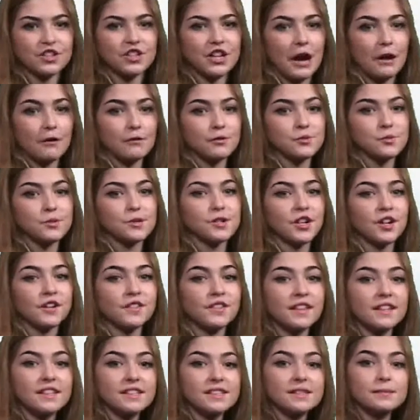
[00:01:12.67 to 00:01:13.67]
Showers
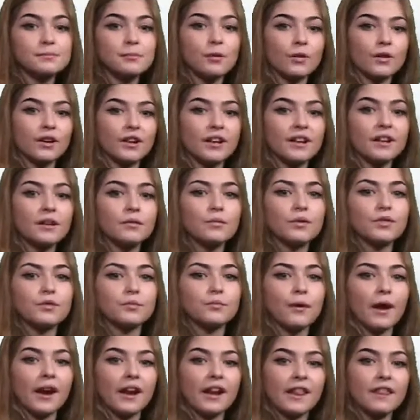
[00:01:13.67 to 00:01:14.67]
return this morning with
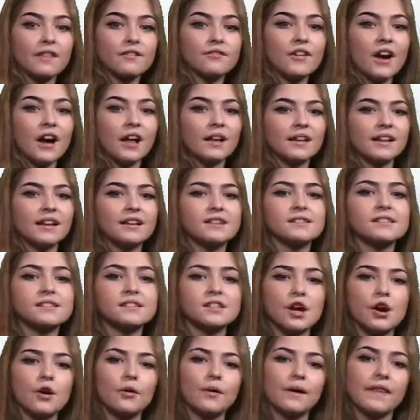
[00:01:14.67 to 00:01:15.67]
rain in the valley and
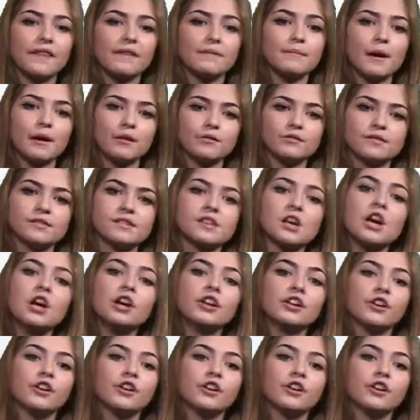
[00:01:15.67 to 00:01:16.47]
snow in the mountains.